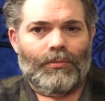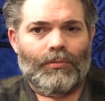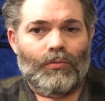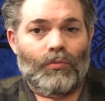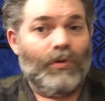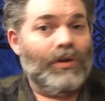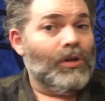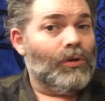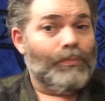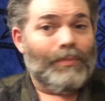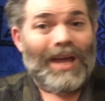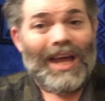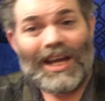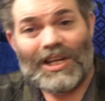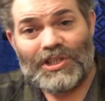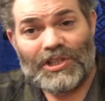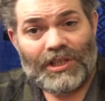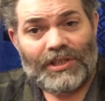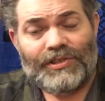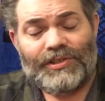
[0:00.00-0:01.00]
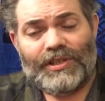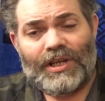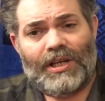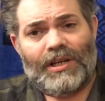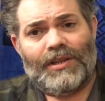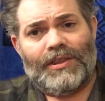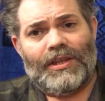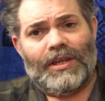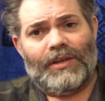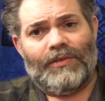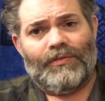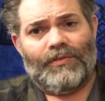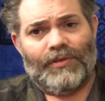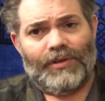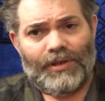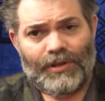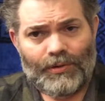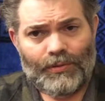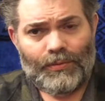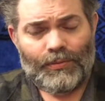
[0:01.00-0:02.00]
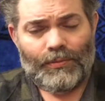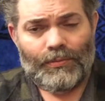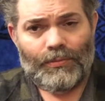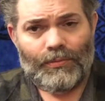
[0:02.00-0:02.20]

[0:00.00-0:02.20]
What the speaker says: Real magic's not a thing for you.